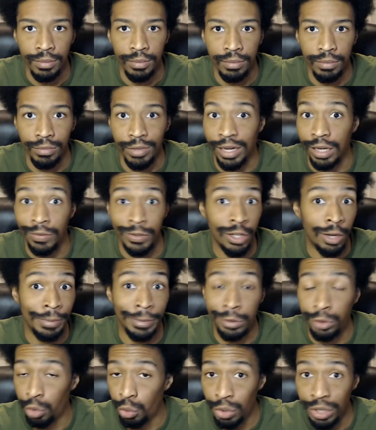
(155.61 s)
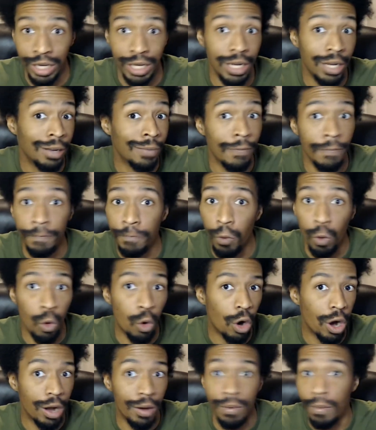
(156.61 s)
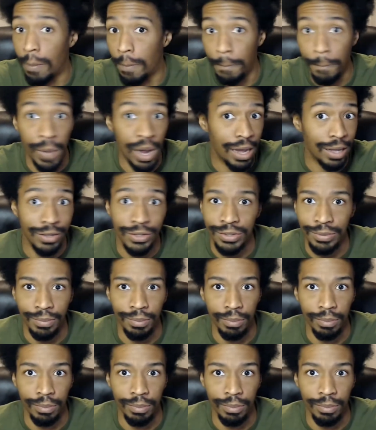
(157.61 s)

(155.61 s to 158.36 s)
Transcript: Like I'm talking about 3-4 months.